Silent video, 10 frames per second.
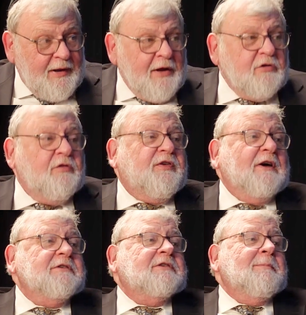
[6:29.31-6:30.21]
She
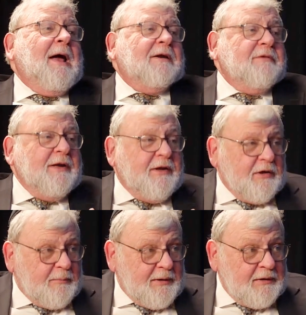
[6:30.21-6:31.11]
fell into Madeleine
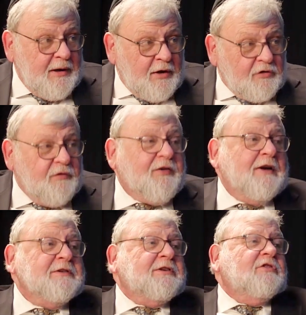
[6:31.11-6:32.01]
Gittleman. She
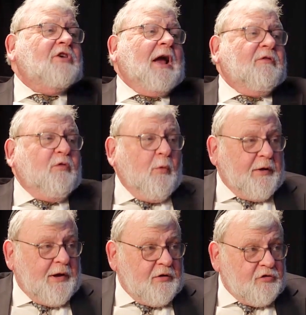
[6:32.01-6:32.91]
fell into Jack
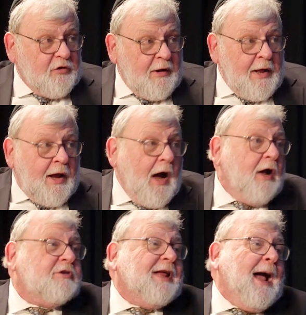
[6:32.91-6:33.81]
Forgish. A
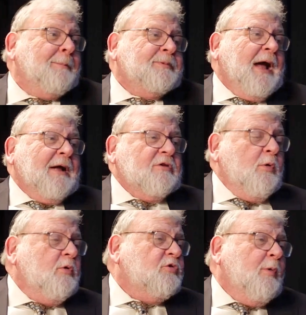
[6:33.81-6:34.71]
top doctor
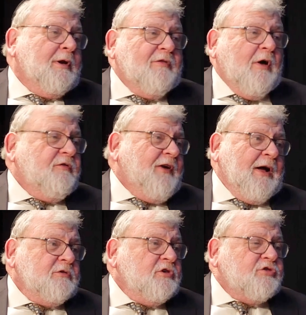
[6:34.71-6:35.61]
who was one of our
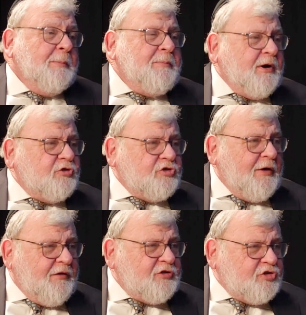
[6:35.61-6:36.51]
founders from
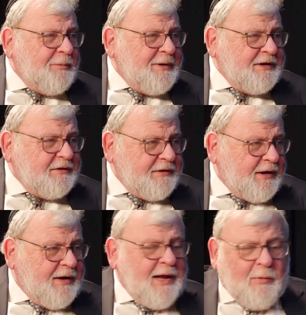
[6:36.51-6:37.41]
Beersheba, Shimon
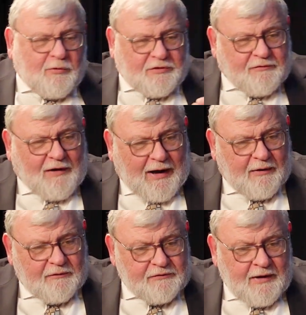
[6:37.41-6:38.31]
Glick, was
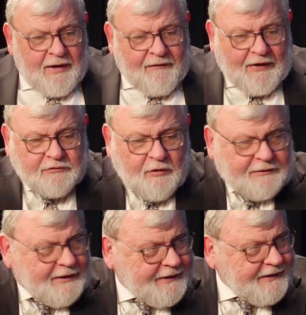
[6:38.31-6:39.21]
involved. They
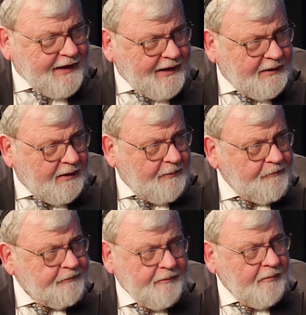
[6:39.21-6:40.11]
looked at the data.
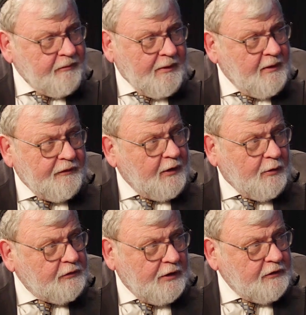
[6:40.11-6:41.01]
They
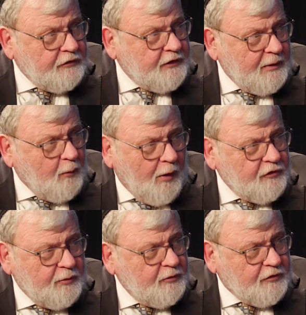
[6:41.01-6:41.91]
couldn't understand why
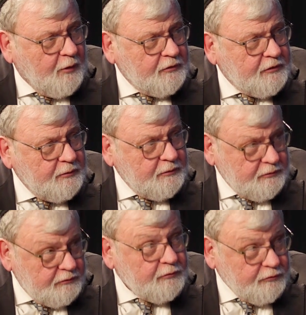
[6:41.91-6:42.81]
she was told to
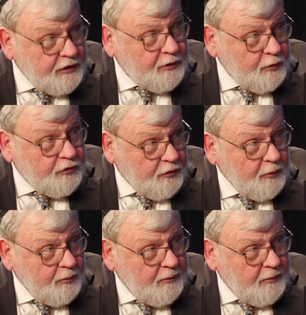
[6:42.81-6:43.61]
reduce 2.